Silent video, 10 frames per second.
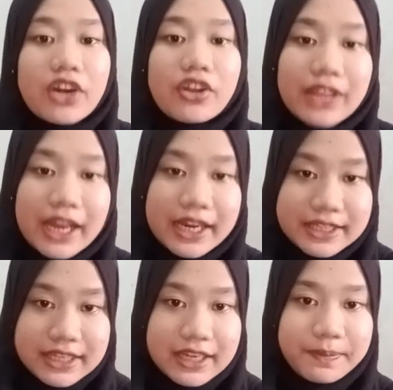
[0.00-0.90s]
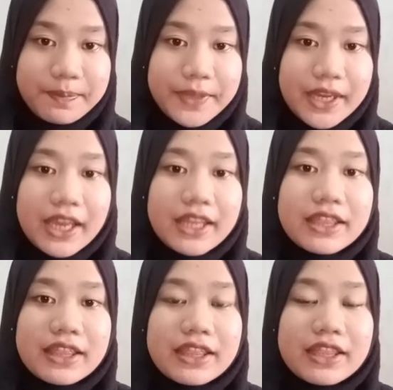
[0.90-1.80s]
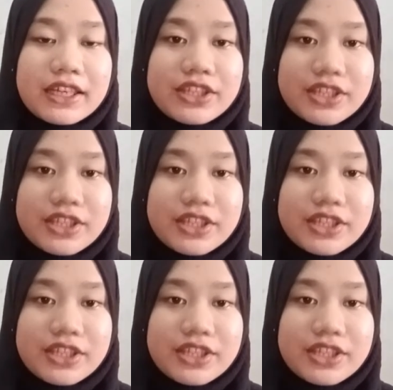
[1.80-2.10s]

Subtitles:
noticing. And the